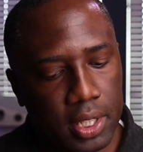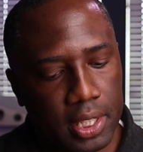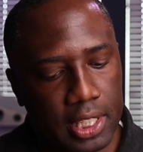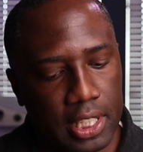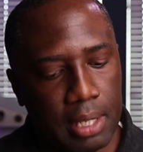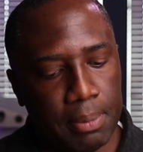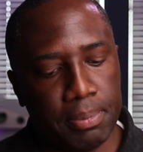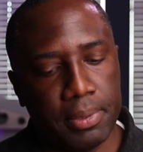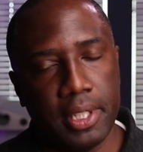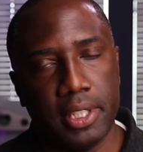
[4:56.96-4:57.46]
to
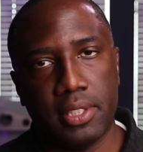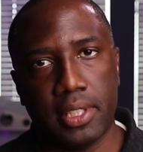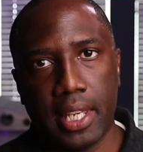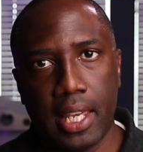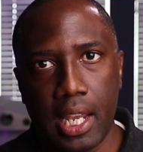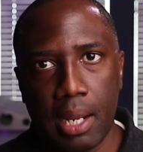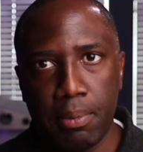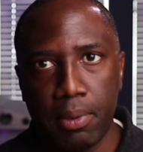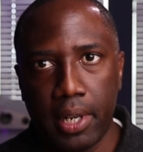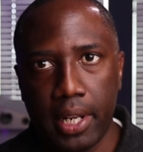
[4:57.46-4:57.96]
keep this
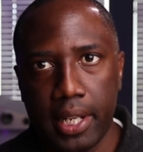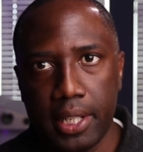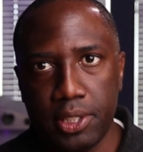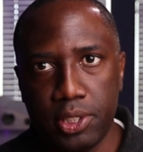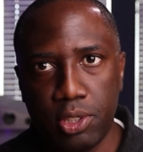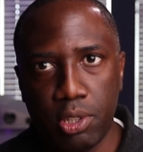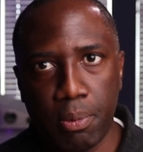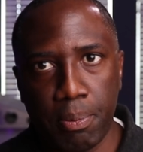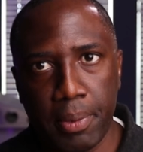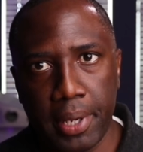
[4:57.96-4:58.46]
camera
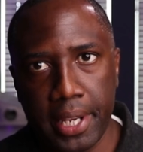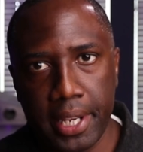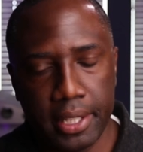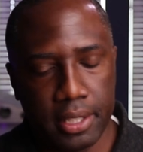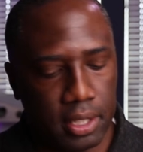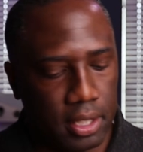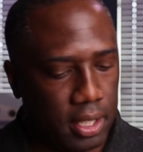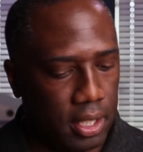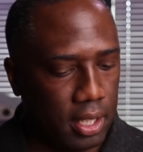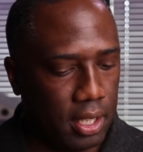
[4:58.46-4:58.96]
as your
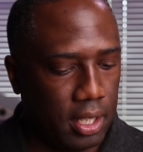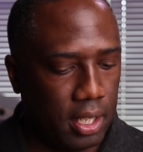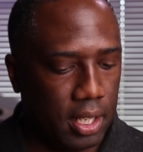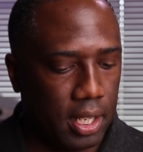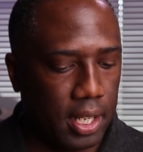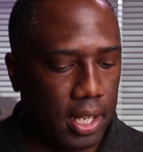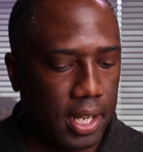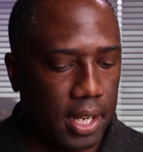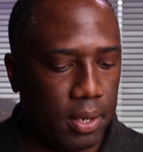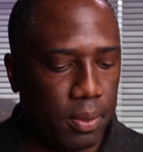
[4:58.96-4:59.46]
main
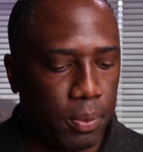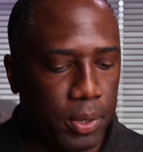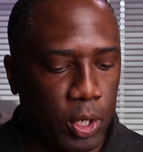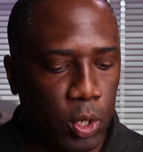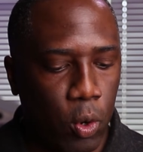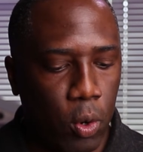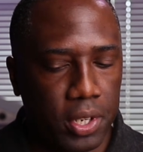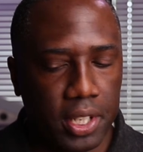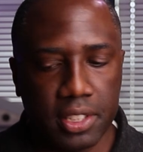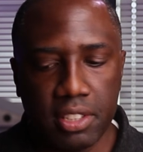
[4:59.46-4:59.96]

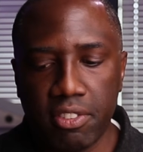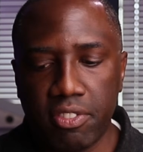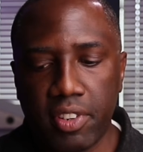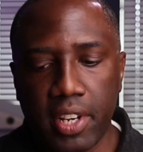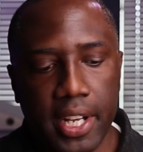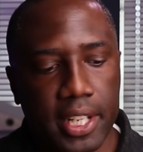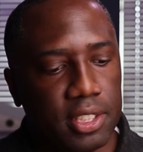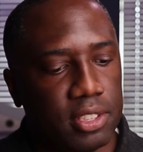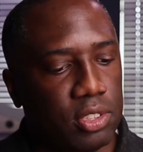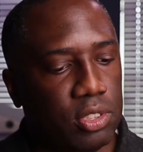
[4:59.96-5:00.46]
recording
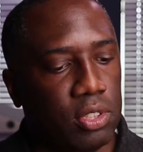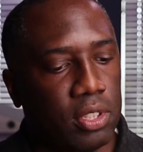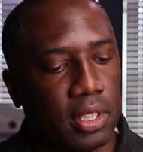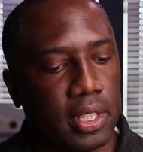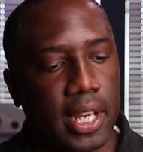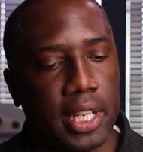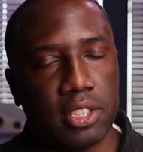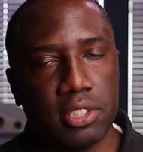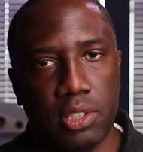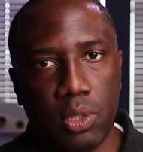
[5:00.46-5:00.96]
device, you can
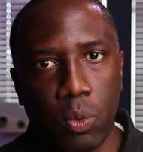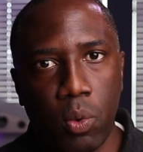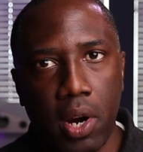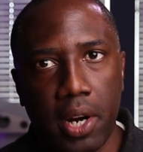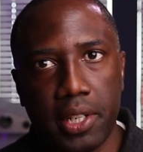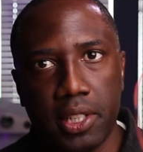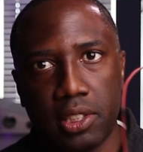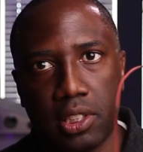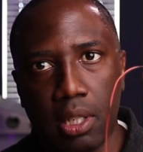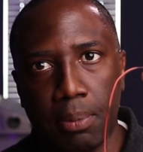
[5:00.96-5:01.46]
actually
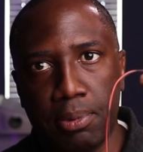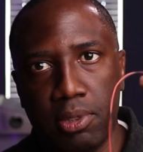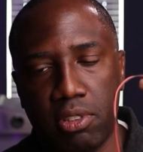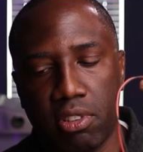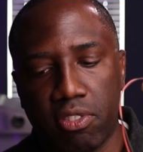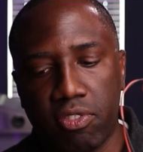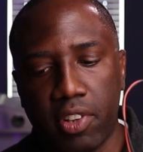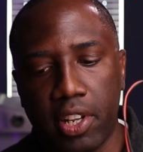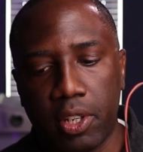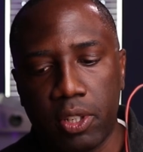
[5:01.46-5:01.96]
wire this up to
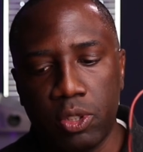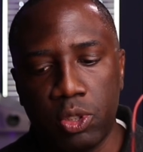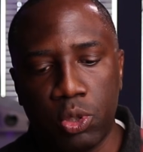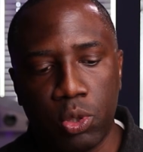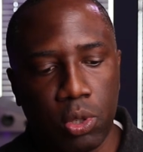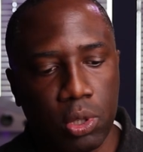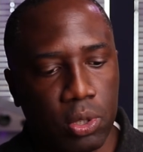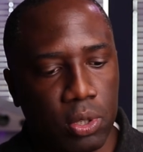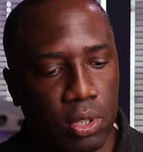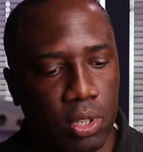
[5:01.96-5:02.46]
your flight
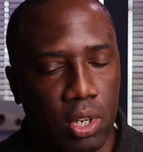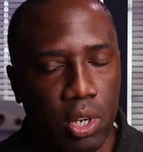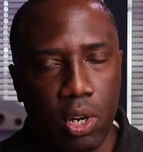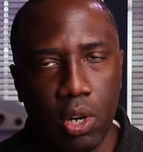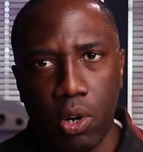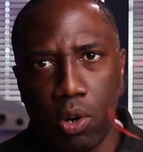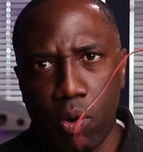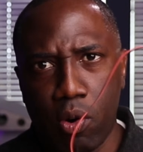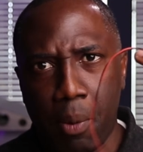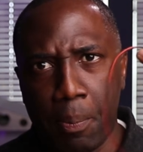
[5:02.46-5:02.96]
controller
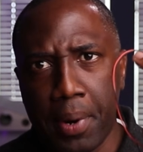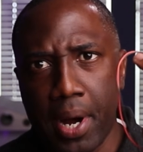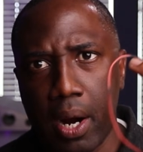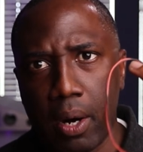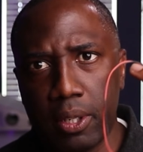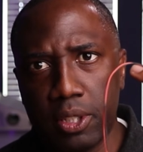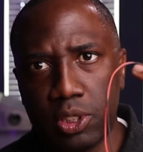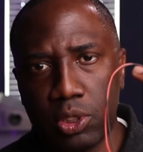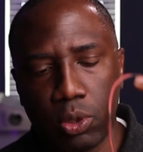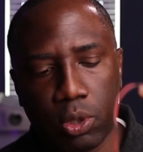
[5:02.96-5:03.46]
or a
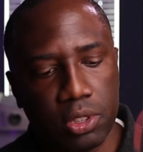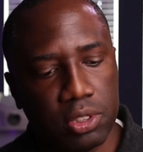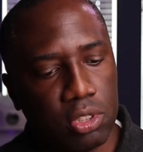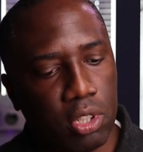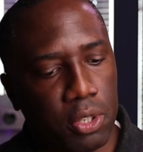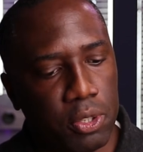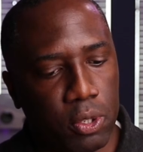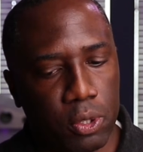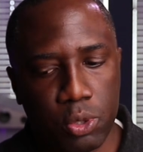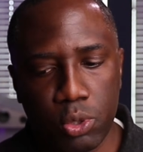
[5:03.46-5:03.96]
power source on your